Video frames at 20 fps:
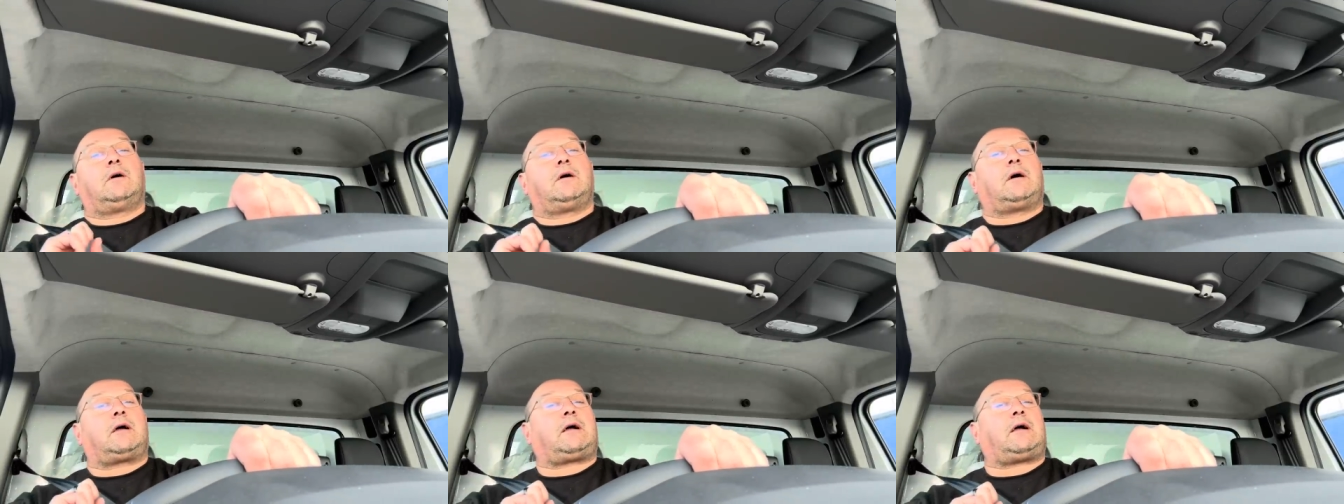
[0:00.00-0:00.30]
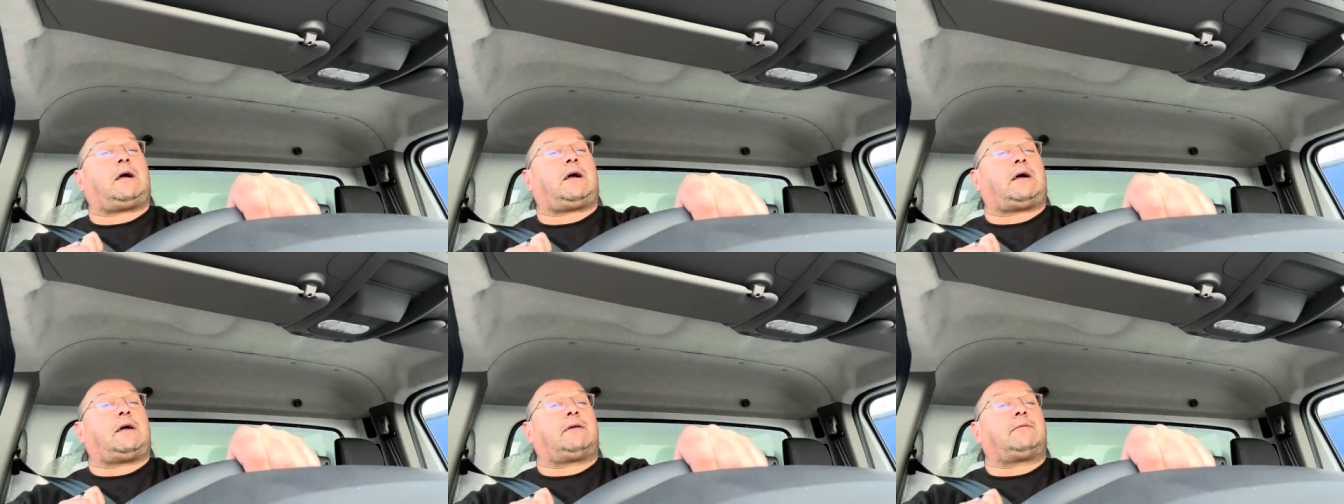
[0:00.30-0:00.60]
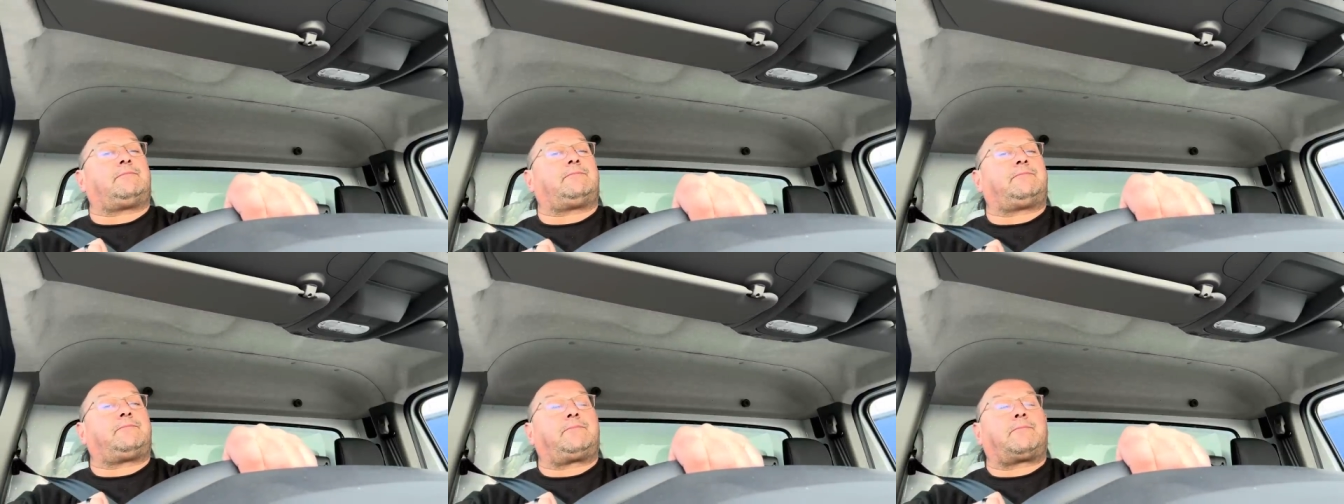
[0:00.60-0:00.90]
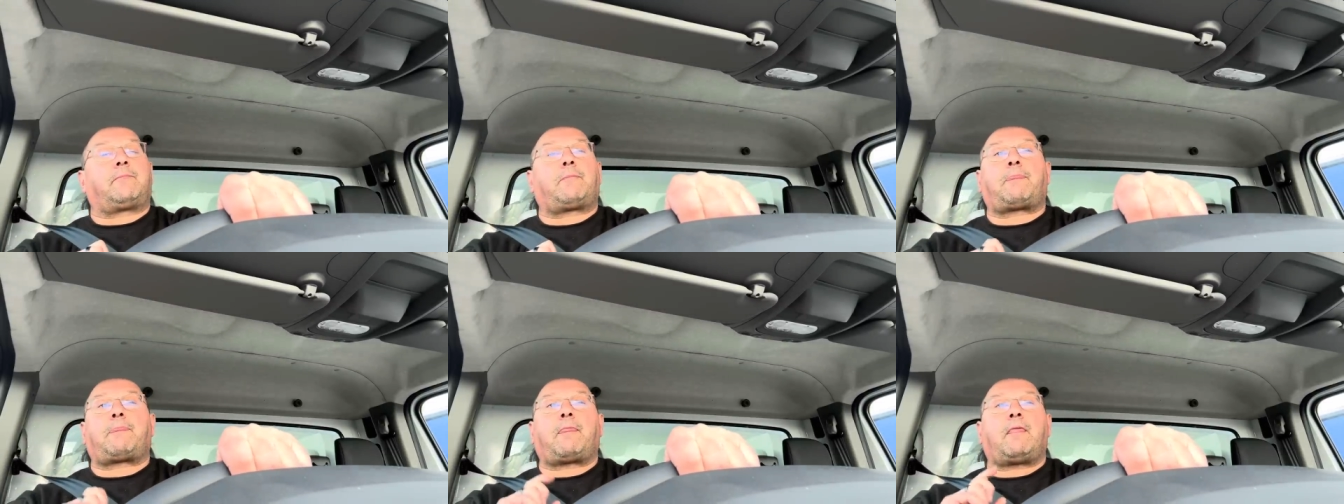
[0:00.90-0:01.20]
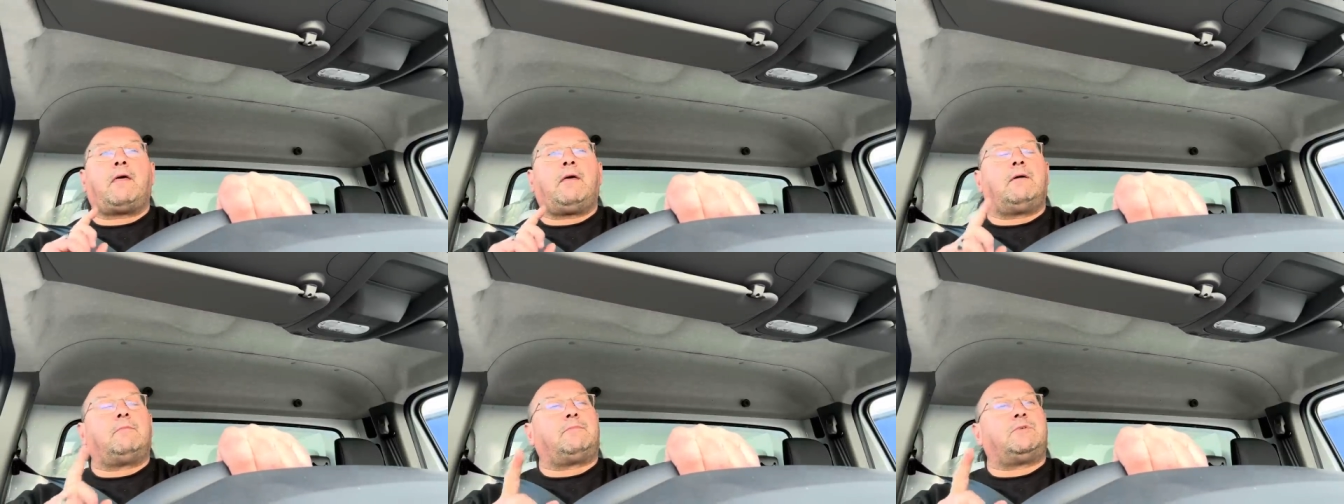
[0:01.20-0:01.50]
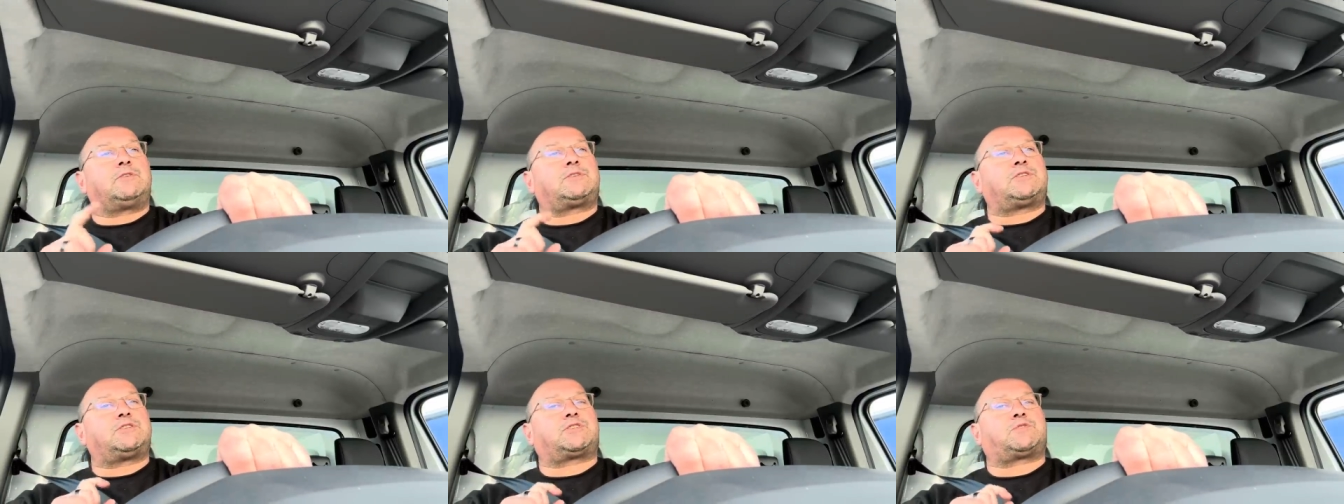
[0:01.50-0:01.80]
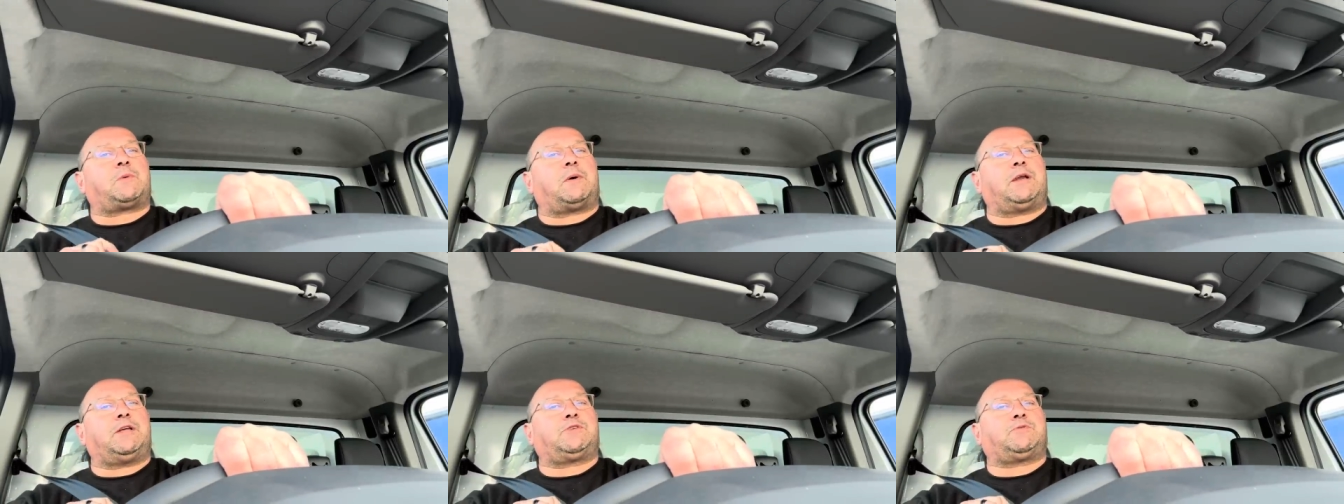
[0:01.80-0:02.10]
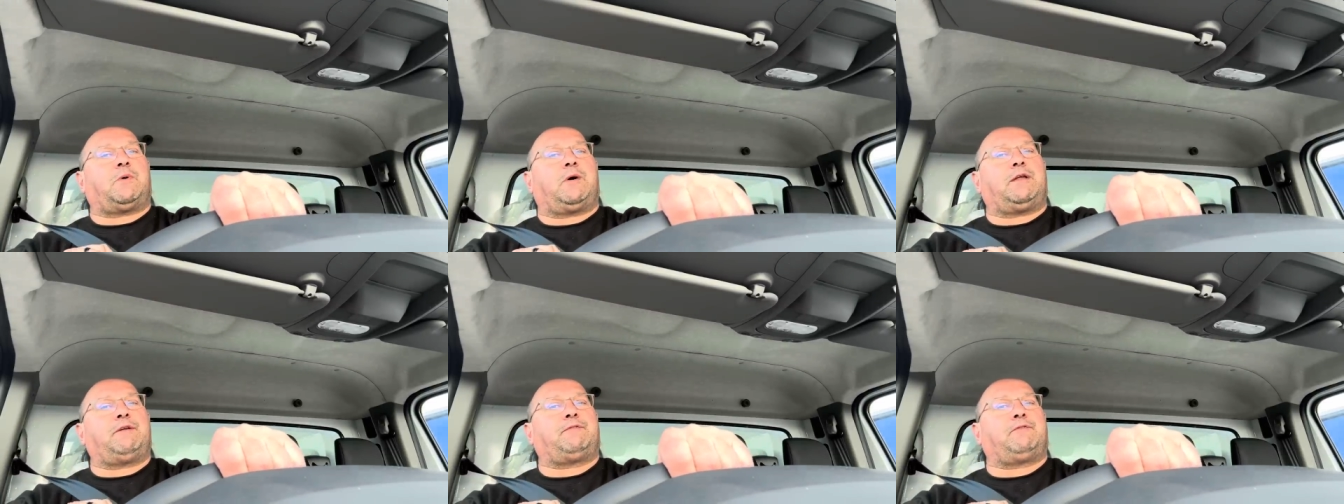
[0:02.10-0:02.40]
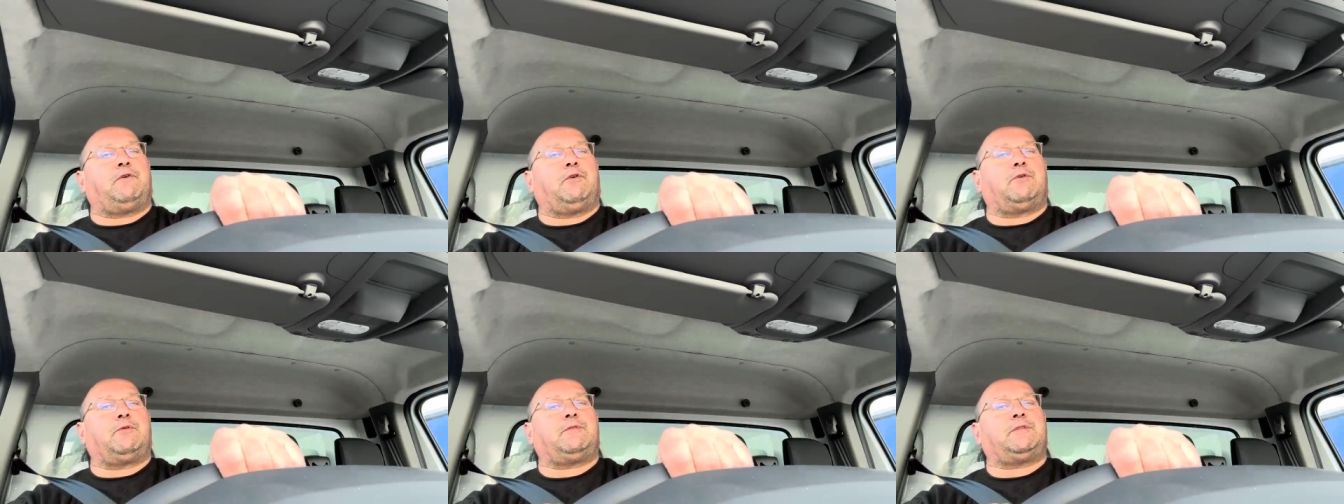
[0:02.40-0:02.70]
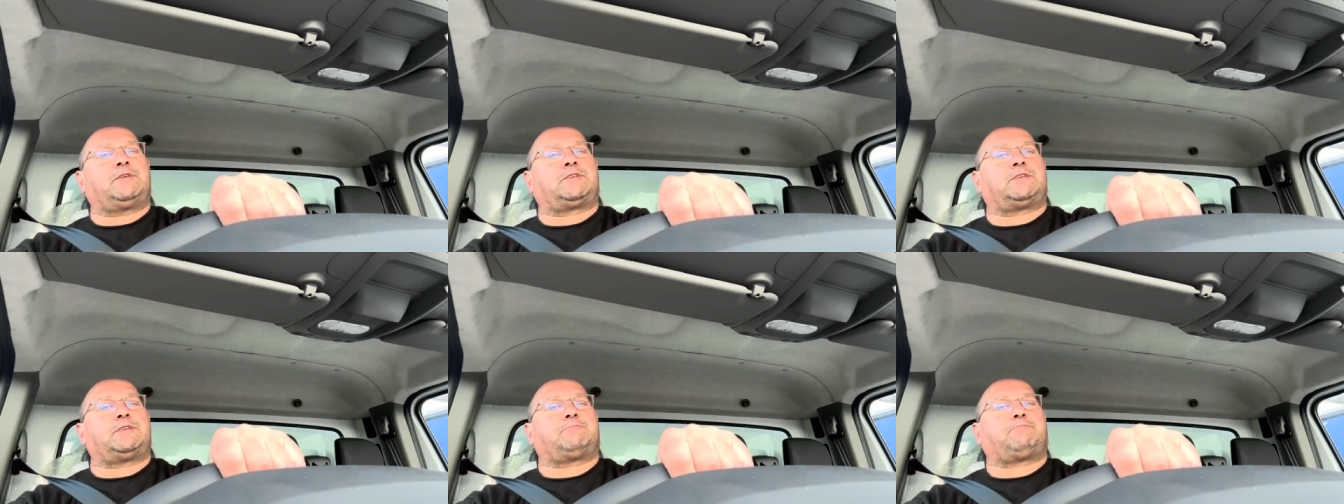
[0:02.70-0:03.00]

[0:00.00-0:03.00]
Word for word: Ah, this is 2024 and this is